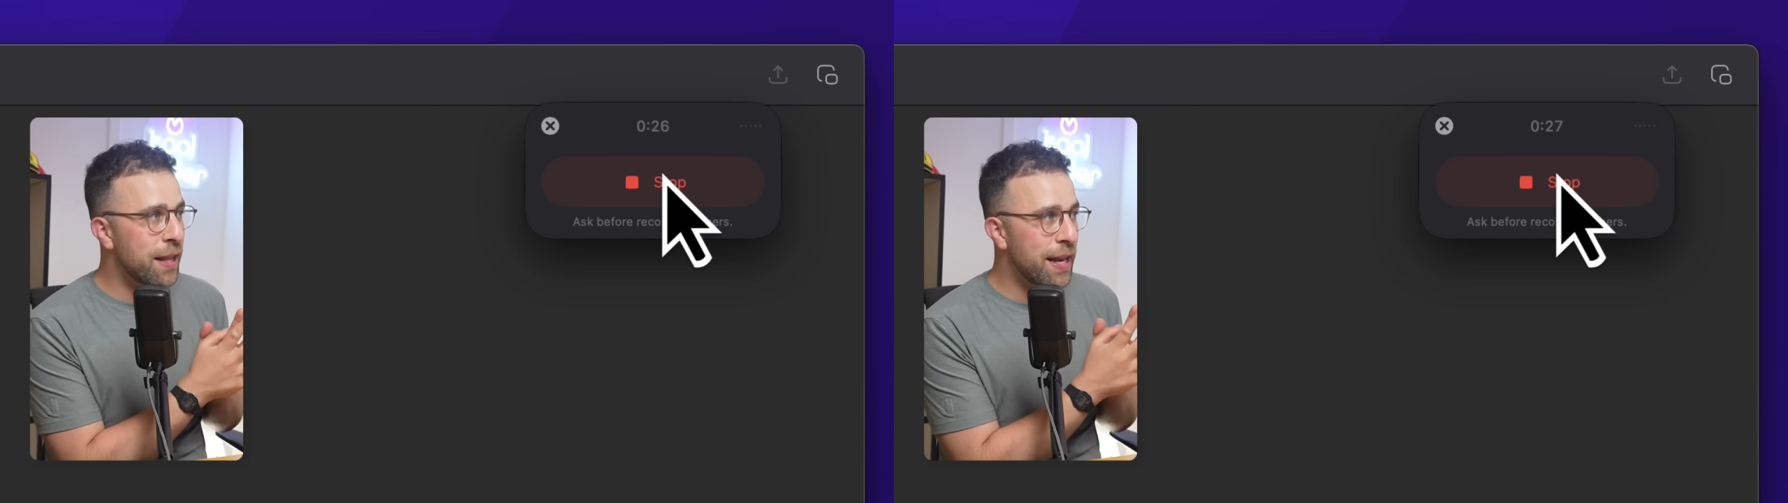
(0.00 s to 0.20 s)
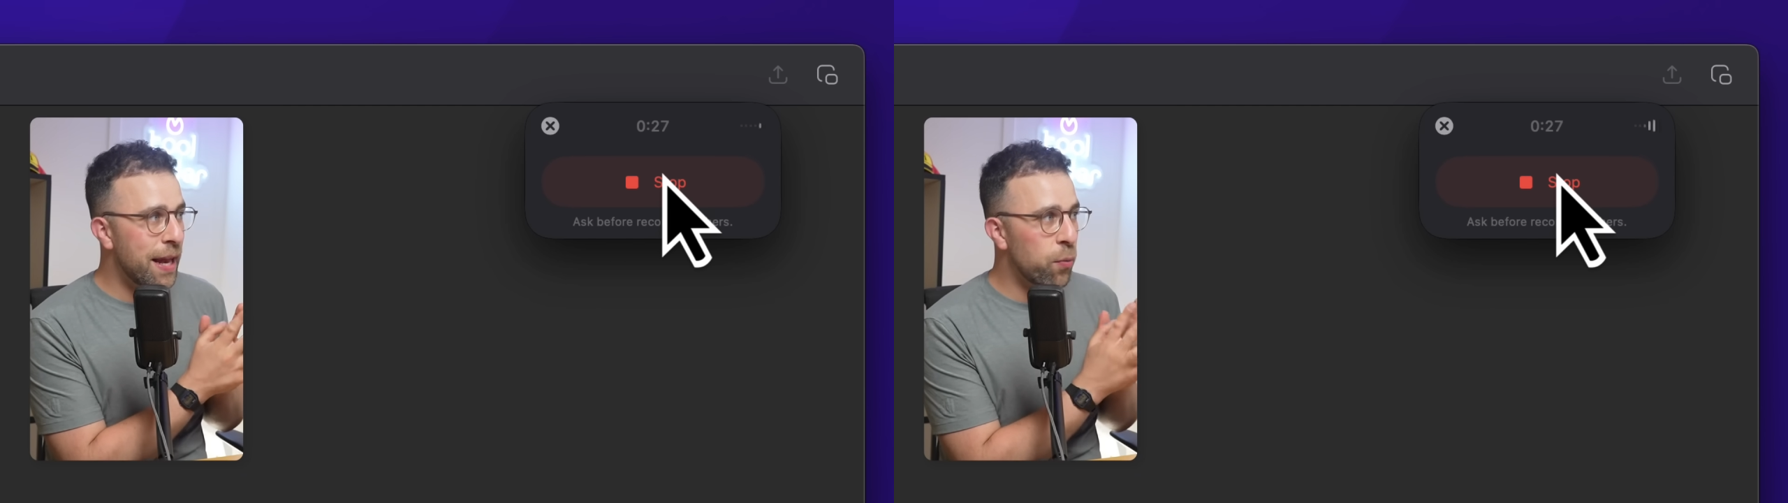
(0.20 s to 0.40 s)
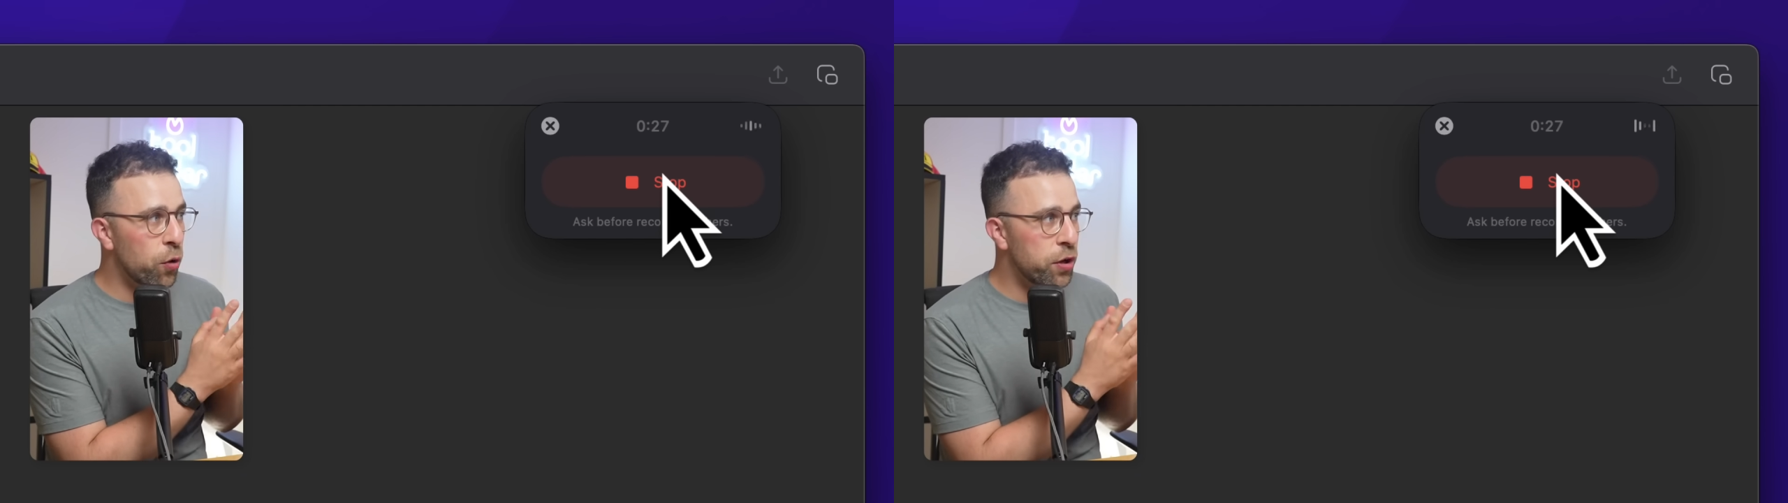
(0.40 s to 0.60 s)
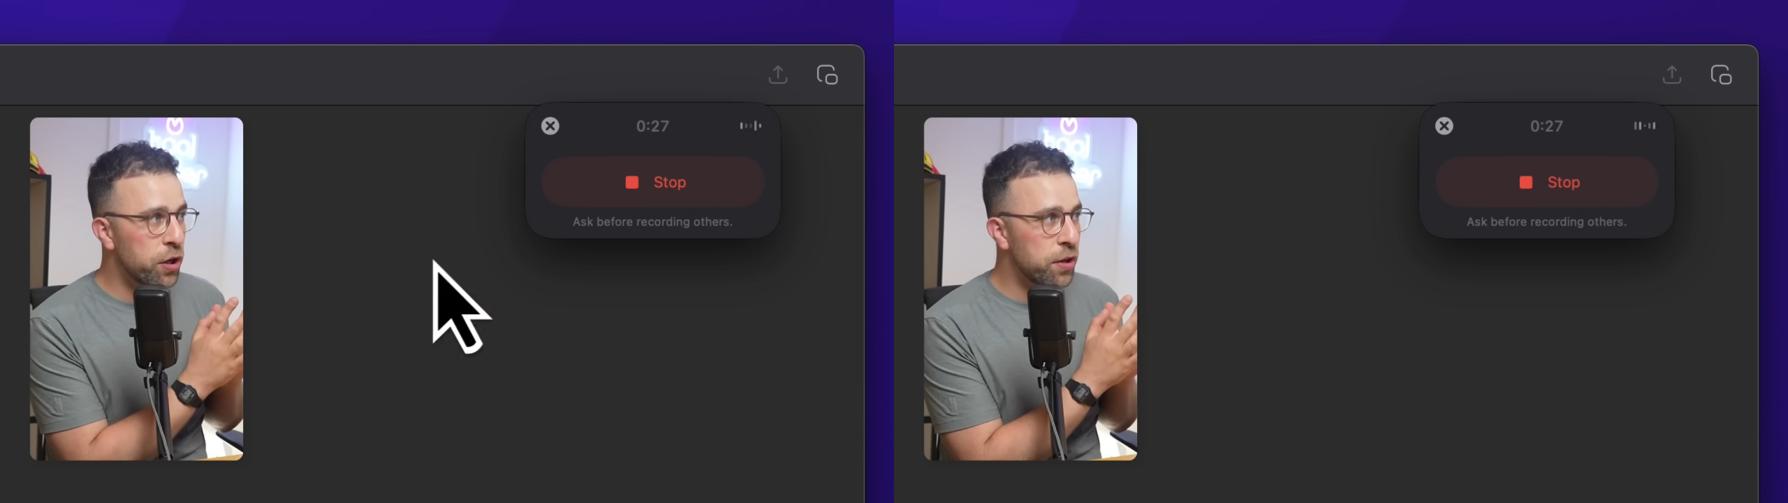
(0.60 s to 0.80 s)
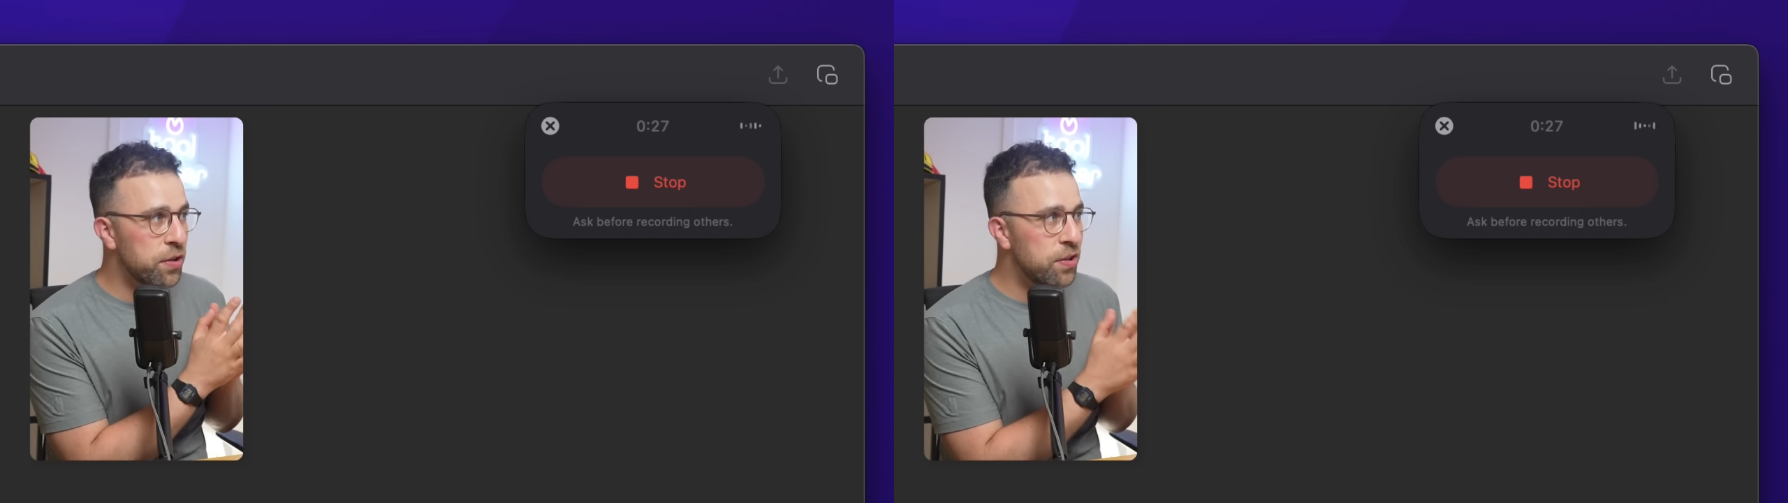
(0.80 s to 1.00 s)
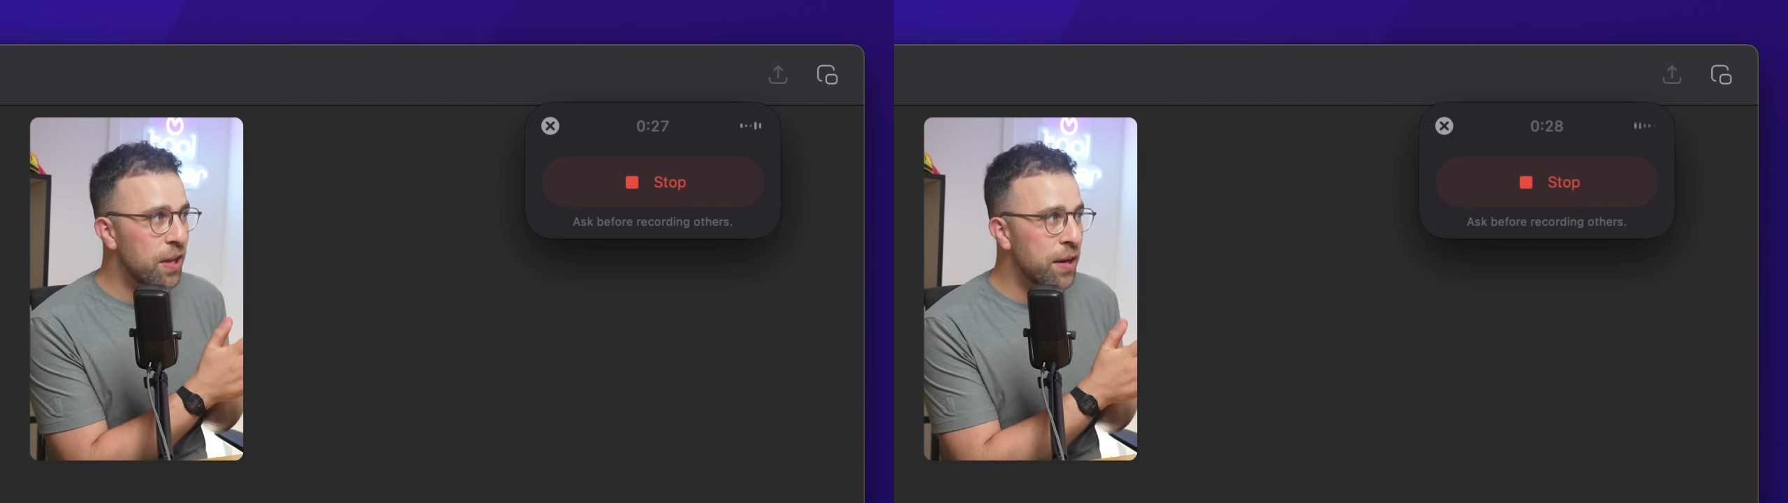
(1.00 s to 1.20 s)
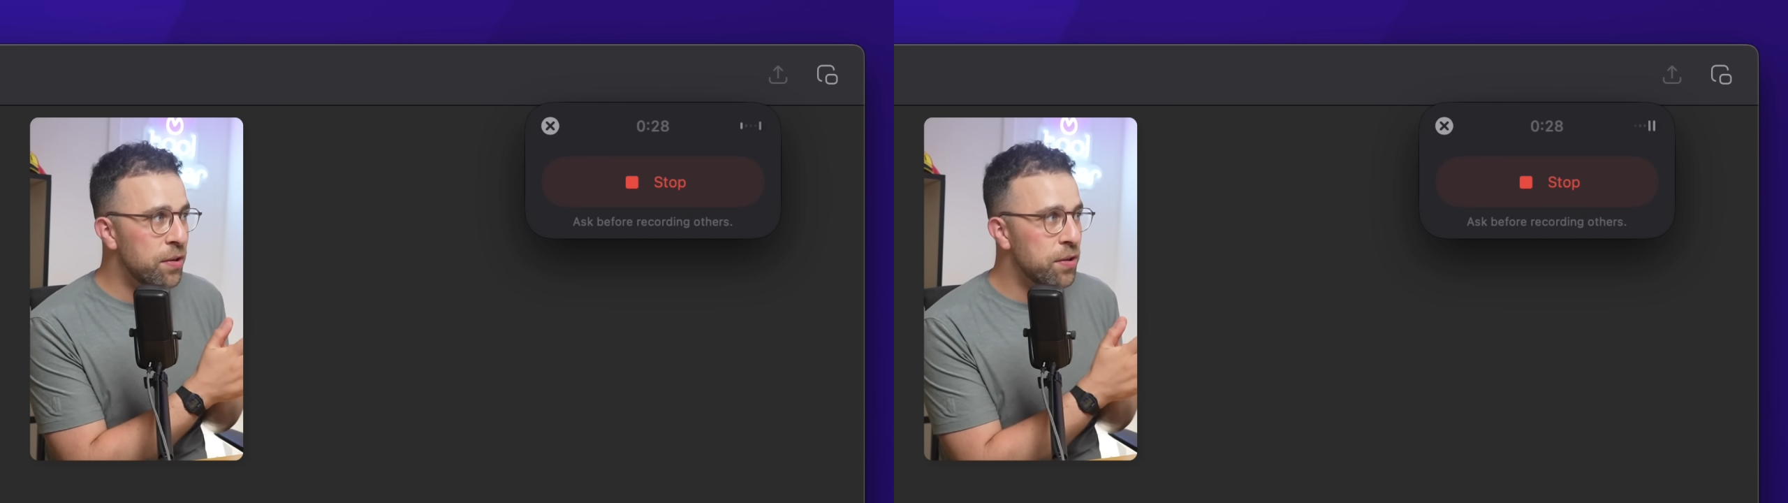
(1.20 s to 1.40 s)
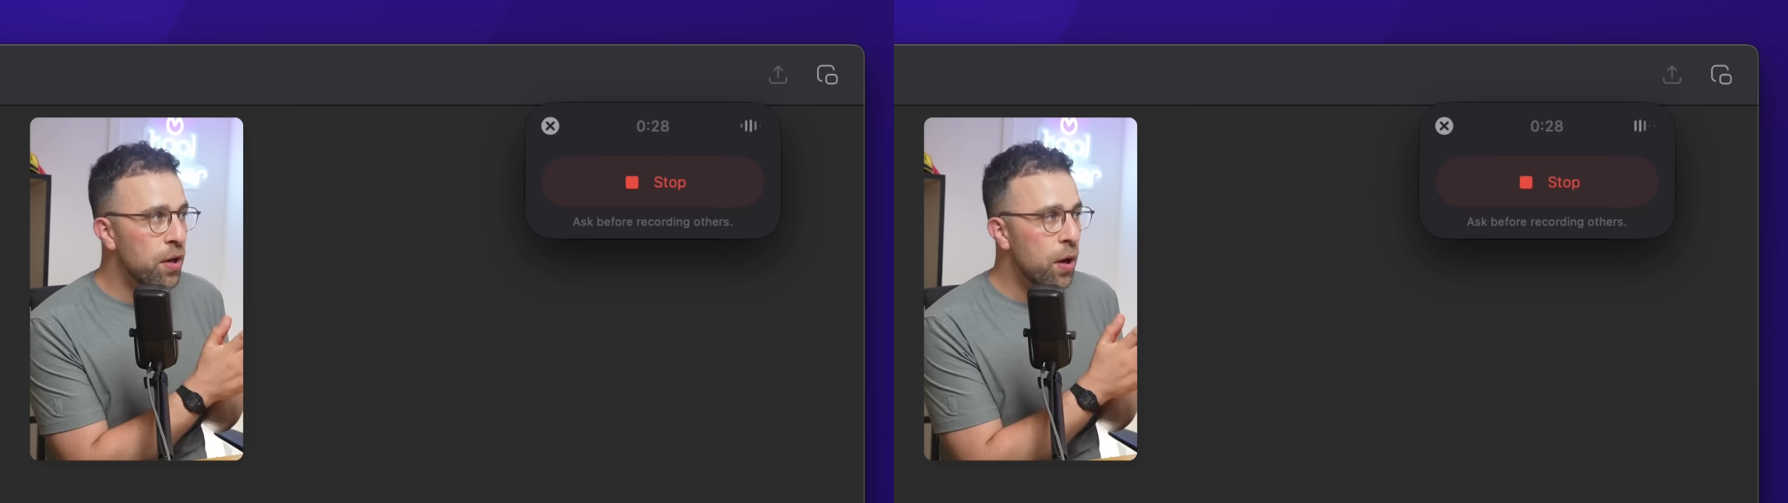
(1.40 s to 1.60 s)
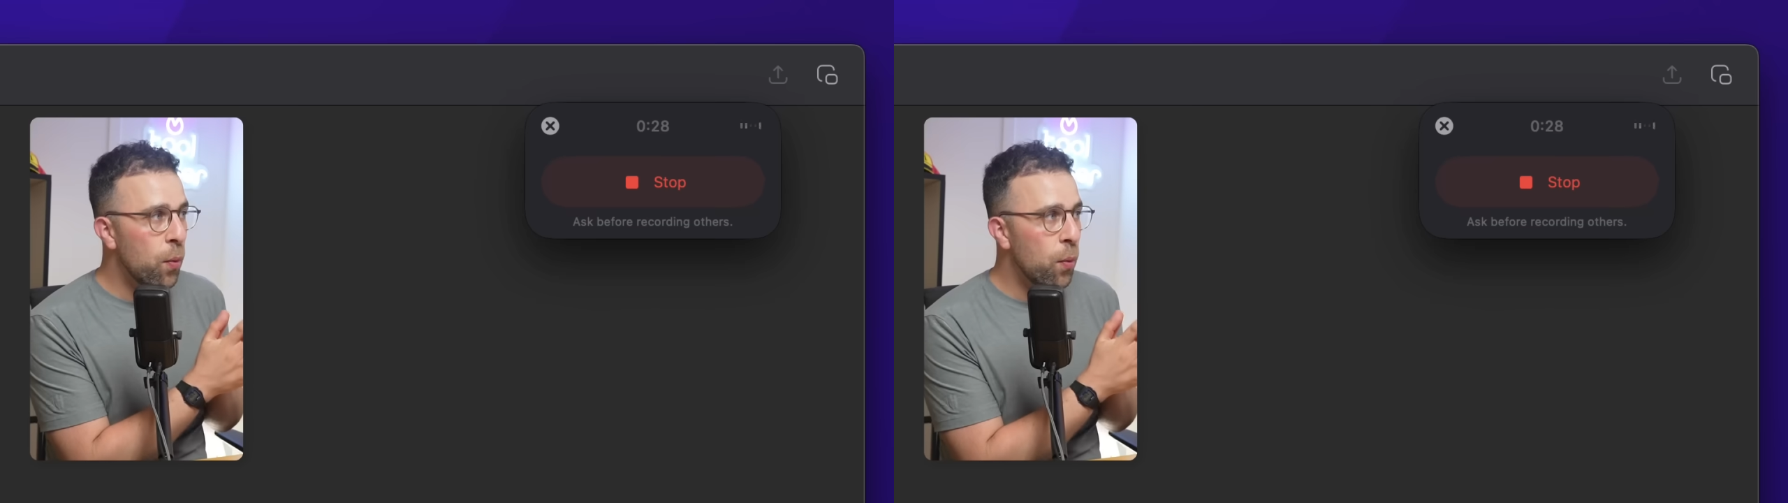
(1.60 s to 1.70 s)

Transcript: that they want consent